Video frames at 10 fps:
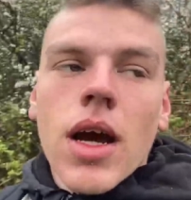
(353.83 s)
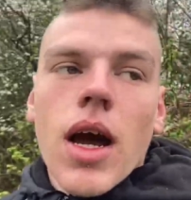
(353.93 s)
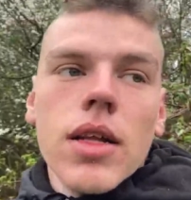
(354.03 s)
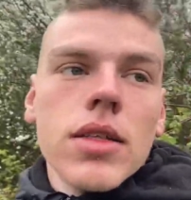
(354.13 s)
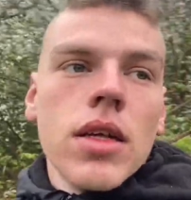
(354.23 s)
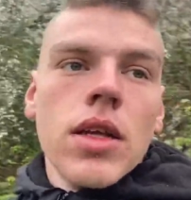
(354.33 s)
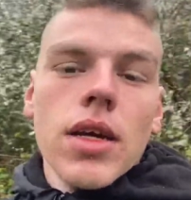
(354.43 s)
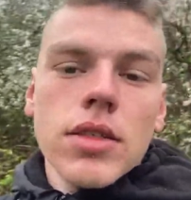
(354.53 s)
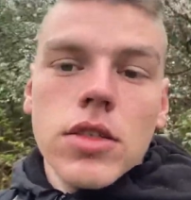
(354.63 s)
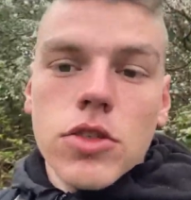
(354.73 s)
And
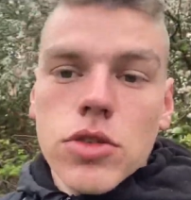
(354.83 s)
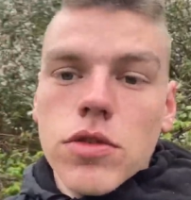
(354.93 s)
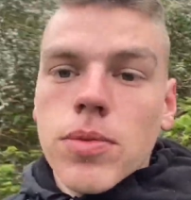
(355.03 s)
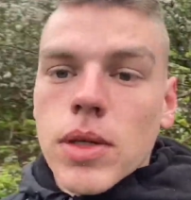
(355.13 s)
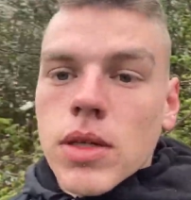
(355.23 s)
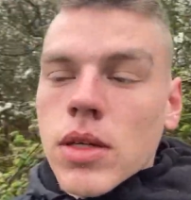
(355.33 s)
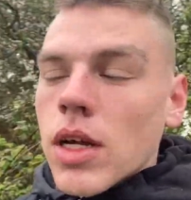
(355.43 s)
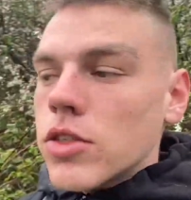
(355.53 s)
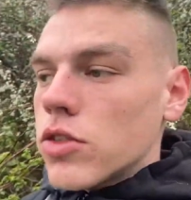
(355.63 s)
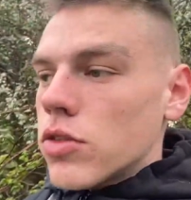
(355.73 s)
that's the truth, man.
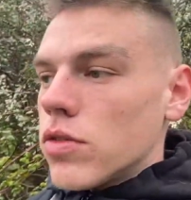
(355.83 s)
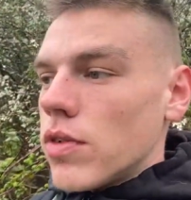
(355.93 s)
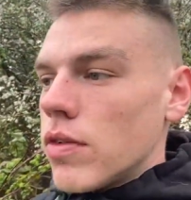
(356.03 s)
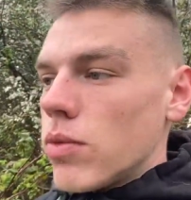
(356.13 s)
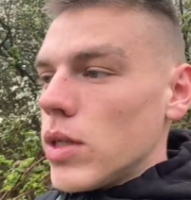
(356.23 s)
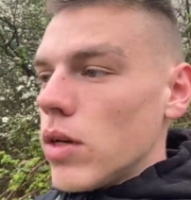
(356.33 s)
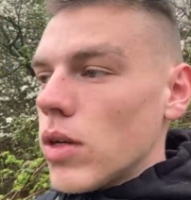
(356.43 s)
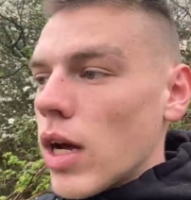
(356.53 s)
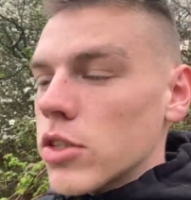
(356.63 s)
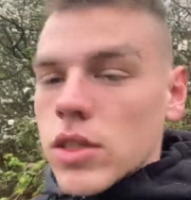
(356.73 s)
That's the truth. If we
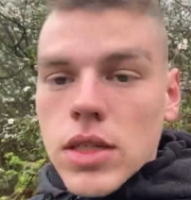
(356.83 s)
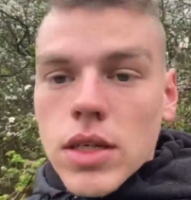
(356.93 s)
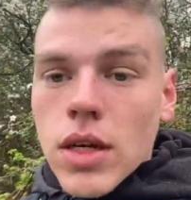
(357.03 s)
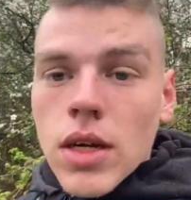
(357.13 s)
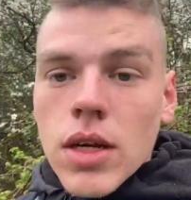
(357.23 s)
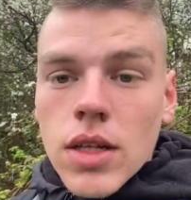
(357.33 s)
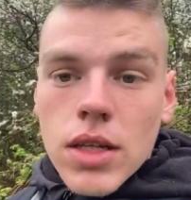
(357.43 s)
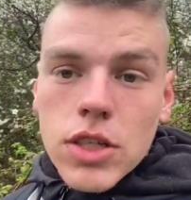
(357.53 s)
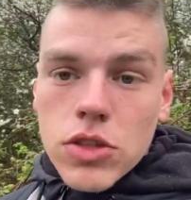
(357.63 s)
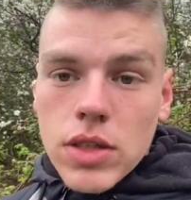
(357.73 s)
don't actually
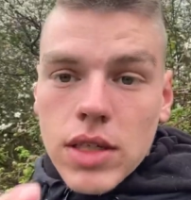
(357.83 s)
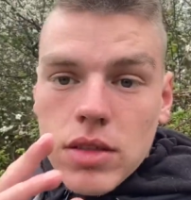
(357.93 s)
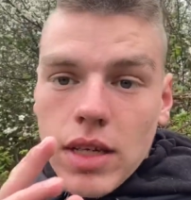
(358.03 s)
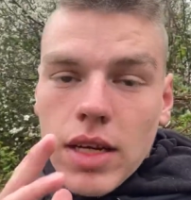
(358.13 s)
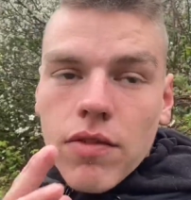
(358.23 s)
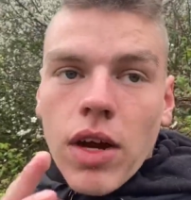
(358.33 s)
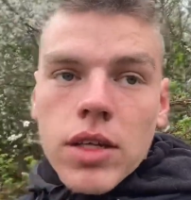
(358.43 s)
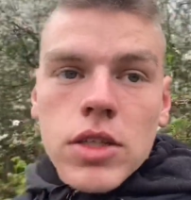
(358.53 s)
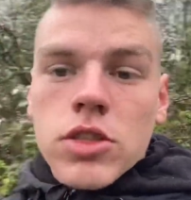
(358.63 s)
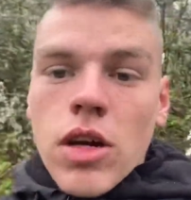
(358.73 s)
literally take advantage